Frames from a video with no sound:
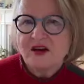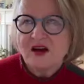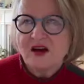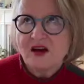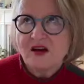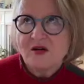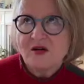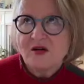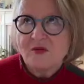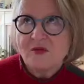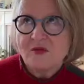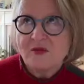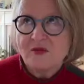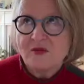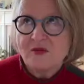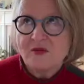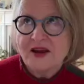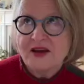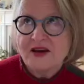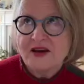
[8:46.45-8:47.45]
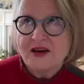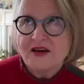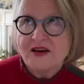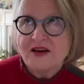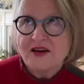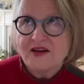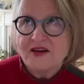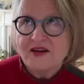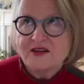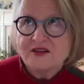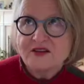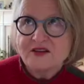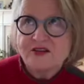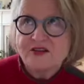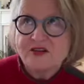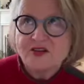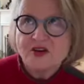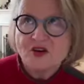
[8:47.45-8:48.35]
and it is,